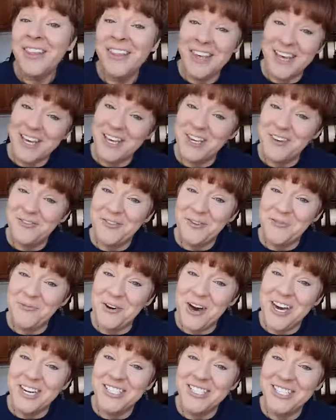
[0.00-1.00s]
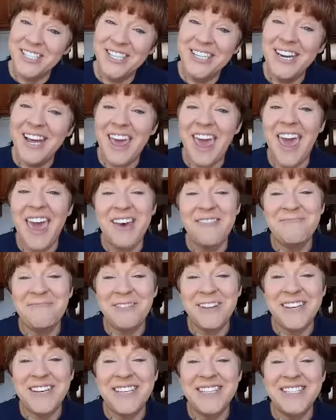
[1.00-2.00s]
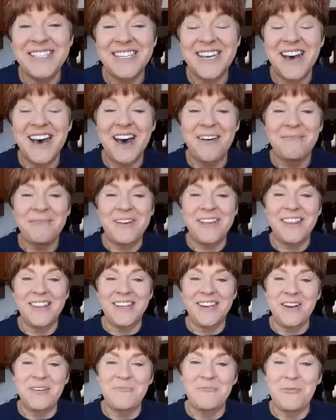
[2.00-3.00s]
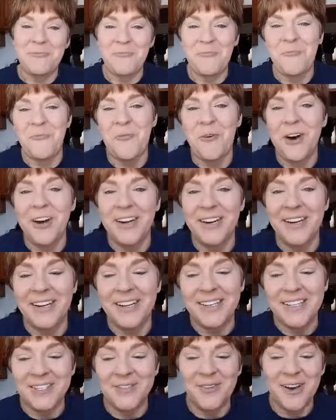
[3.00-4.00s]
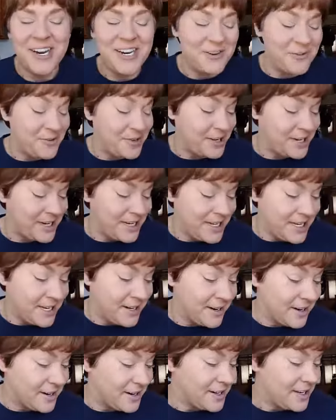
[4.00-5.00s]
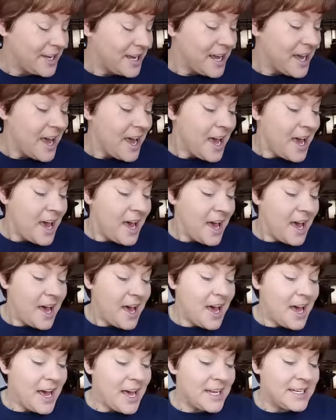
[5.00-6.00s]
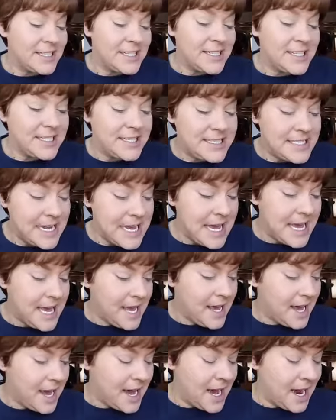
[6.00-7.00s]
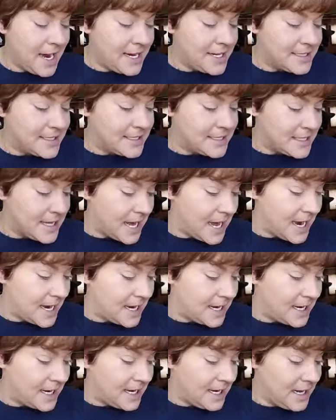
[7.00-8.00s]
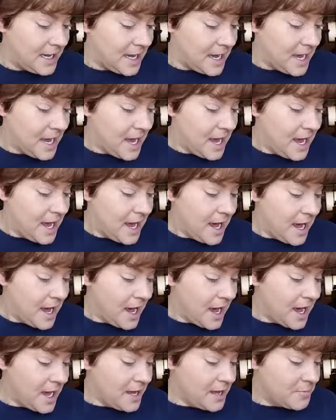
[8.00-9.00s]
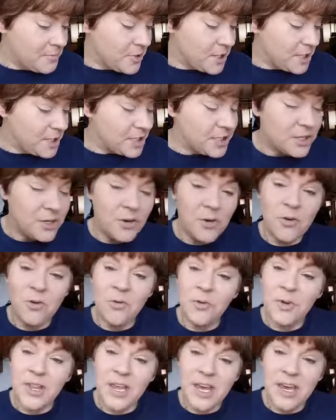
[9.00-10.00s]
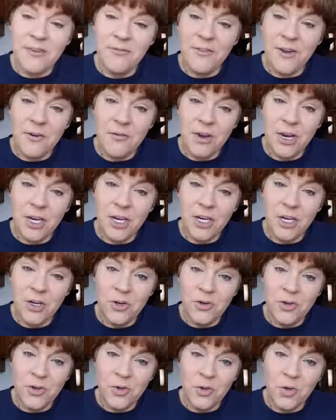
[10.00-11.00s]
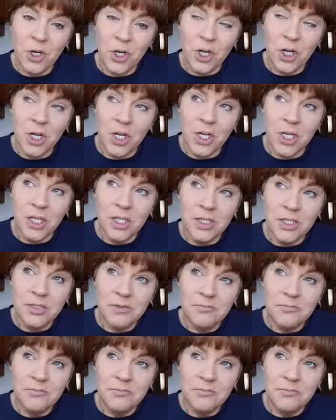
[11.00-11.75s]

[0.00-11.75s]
thank you for watching. And please comment the number 1 so I know you're here. Today I decided I am going to go with a very neutral,